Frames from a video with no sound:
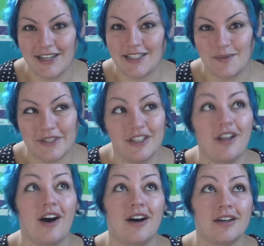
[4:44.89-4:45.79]
because it's been a
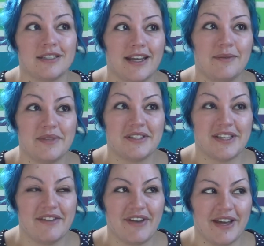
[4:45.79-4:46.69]
long time
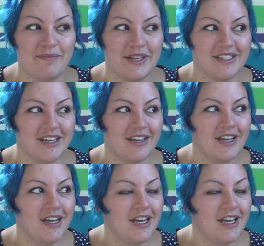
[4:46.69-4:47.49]
since I've had pizza.